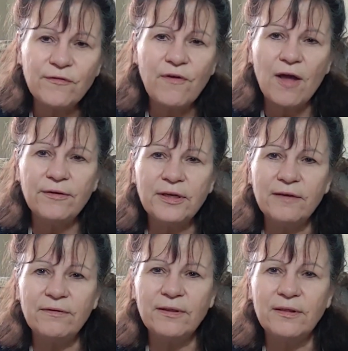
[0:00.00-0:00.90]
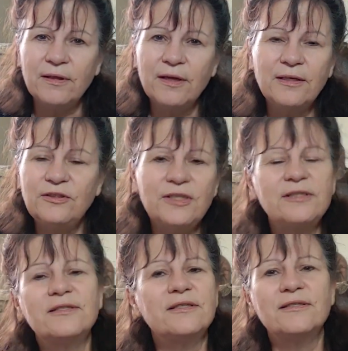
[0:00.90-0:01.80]
the Father giveth,
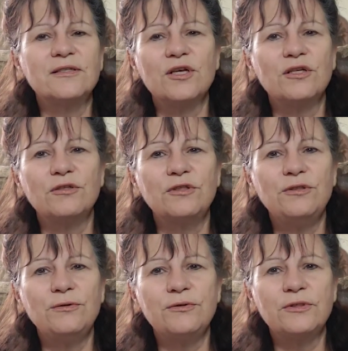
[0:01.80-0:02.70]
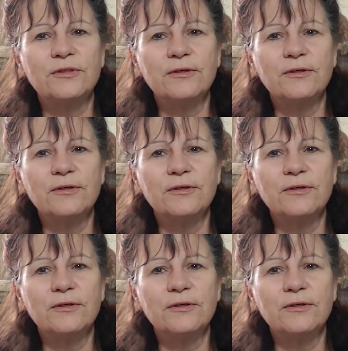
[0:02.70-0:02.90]
Jesus isn't going to lose.